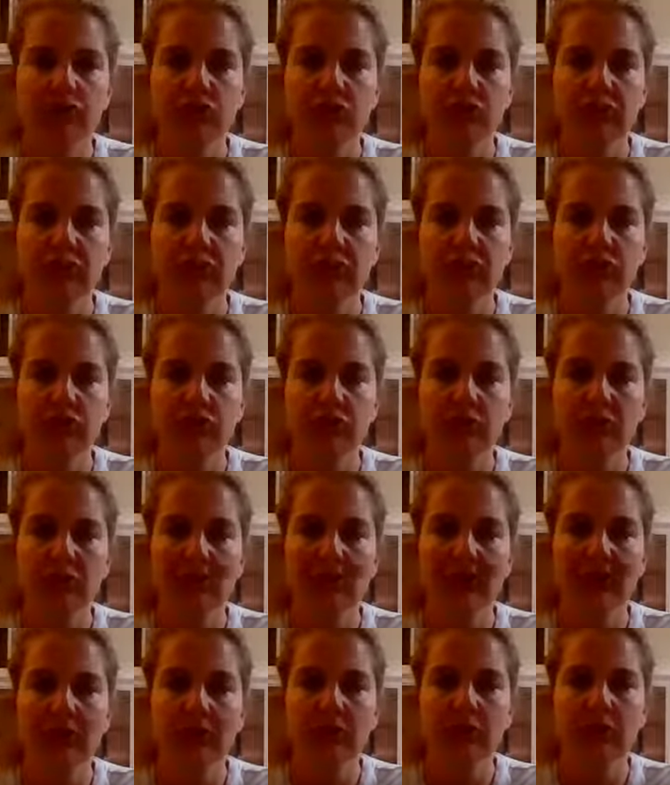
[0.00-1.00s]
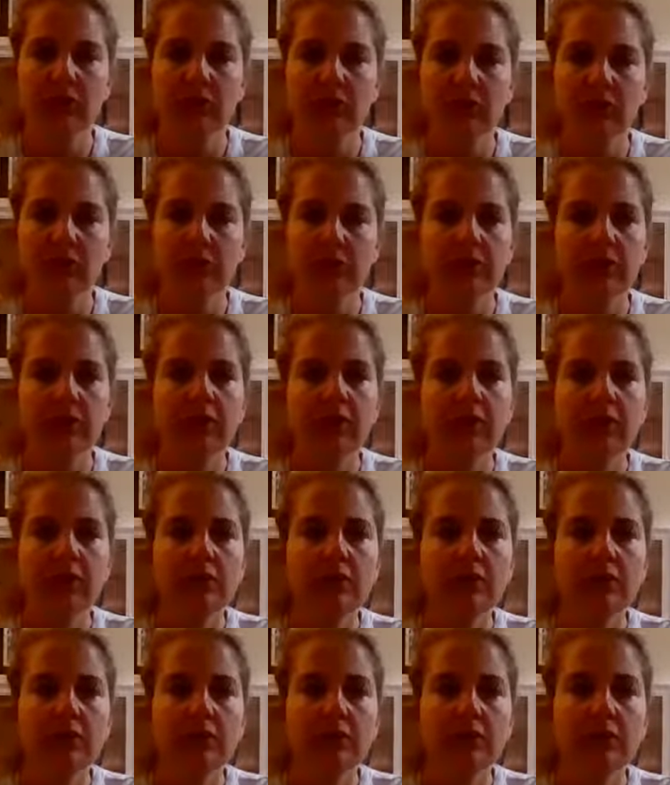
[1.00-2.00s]
shins or your ankles.
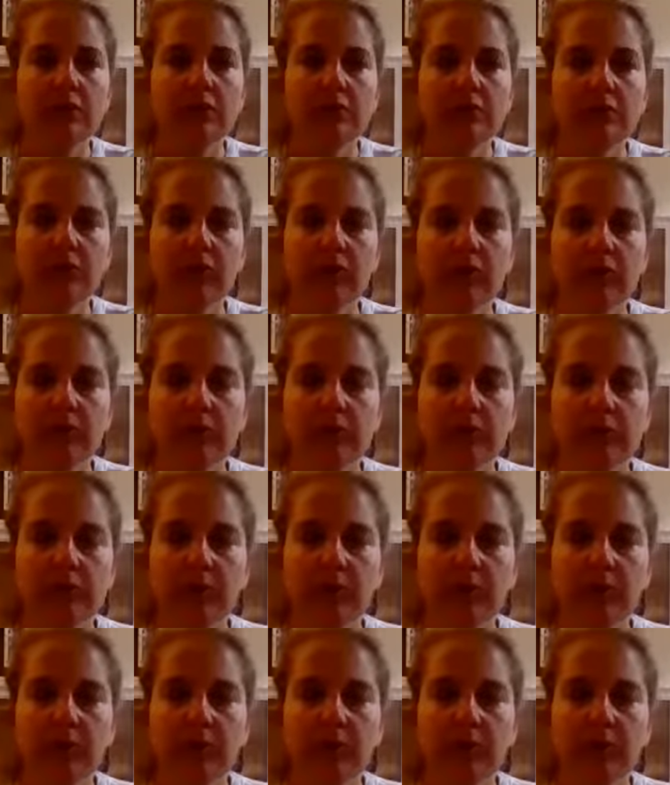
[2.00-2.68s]
So you decide